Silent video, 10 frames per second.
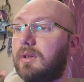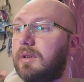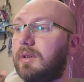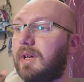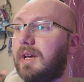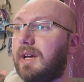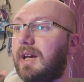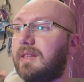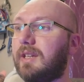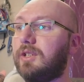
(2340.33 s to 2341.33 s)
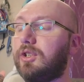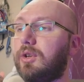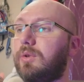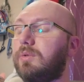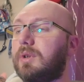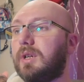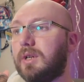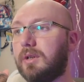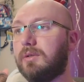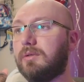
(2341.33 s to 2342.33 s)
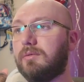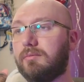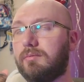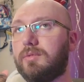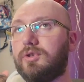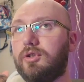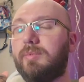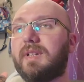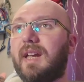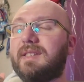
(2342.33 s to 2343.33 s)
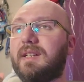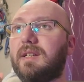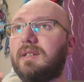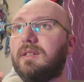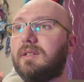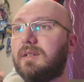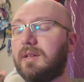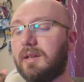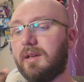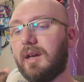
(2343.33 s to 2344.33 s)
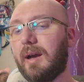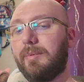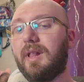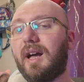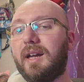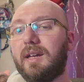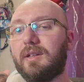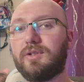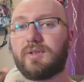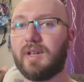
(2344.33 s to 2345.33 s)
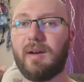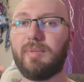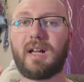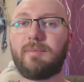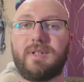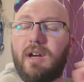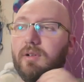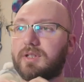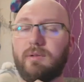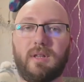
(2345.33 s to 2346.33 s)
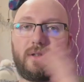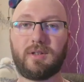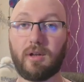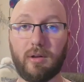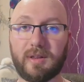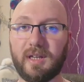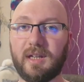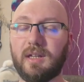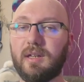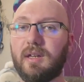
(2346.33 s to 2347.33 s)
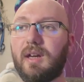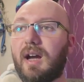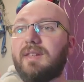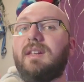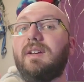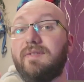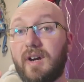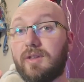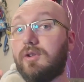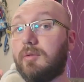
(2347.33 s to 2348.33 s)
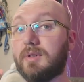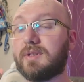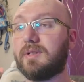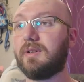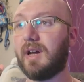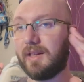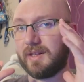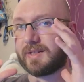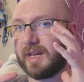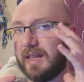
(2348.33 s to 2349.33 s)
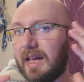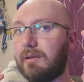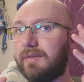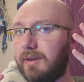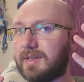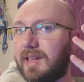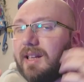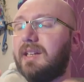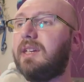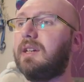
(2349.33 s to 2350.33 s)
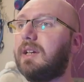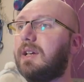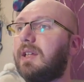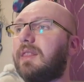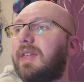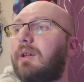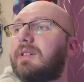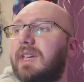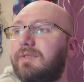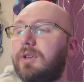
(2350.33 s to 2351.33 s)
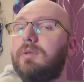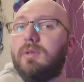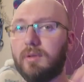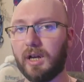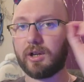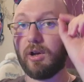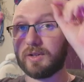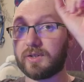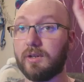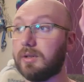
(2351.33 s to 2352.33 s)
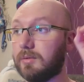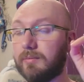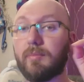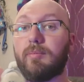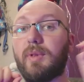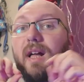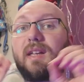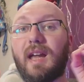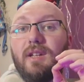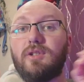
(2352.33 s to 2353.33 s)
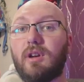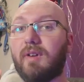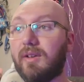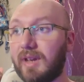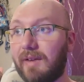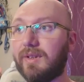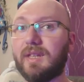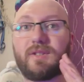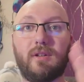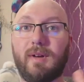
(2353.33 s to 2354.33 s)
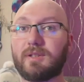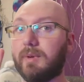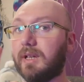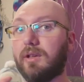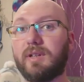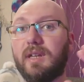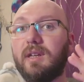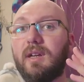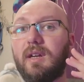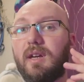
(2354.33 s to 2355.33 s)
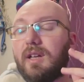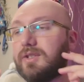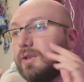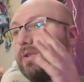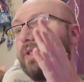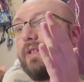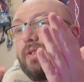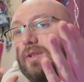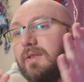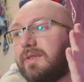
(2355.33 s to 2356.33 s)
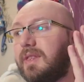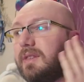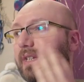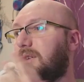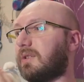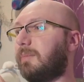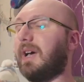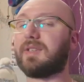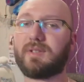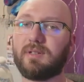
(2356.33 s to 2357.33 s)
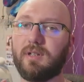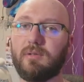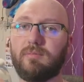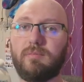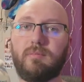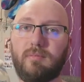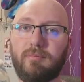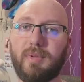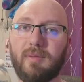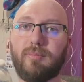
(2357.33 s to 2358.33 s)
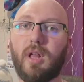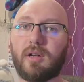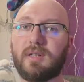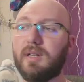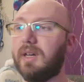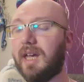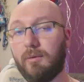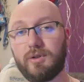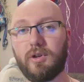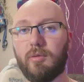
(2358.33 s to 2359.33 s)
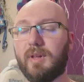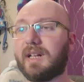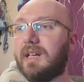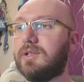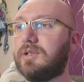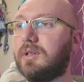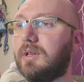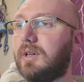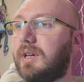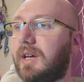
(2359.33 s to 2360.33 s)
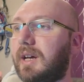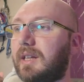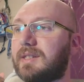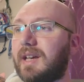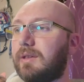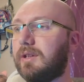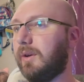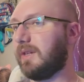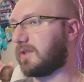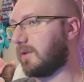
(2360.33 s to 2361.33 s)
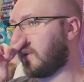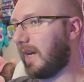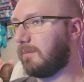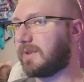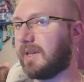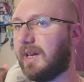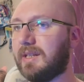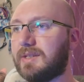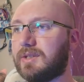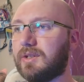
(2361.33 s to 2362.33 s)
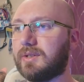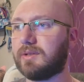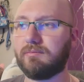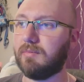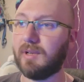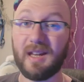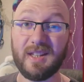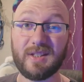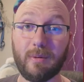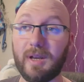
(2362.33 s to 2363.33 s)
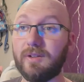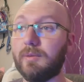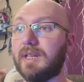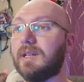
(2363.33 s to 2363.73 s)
And then you duplicate it, apply just a black material to it, to the whole thing, and then invert the normals, and then scale it out very slightly. That will give you a constant black edge around everything, so no matter where you're looking, as soon as it sort of goes past, you know, being blocked, it would show a black edge. That's how they do it in some games, and it's just an easier way of doing it.